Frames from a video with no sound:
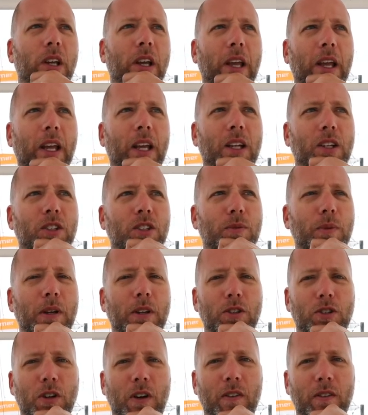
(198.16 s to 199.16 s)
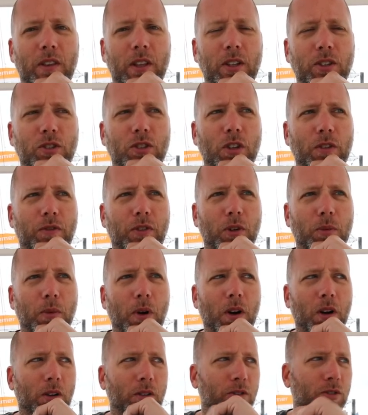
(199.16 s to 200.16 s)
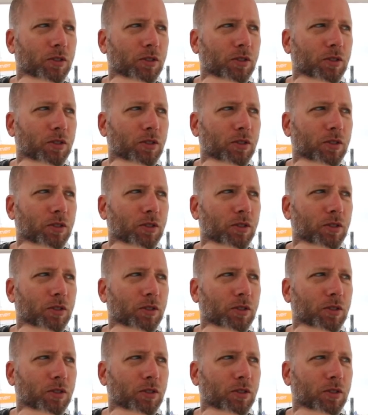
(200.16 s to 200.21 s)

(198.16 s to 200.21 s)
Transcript: And just making sure everything's good for tomorrow.